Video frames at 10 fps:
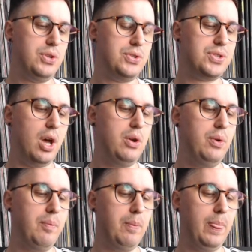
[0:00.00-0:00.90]
So
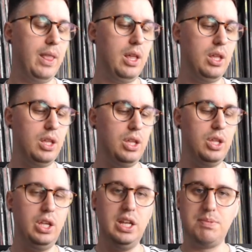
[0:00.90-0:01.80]
you
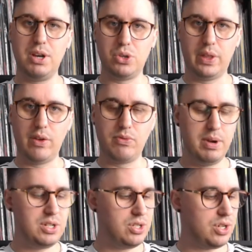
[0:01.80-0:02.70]
need to make sure that
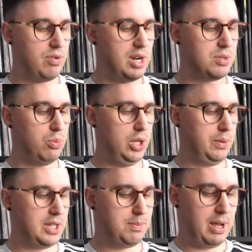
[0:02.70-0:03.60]
information is correct and what you
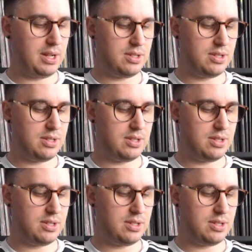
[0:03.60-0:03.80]
expect.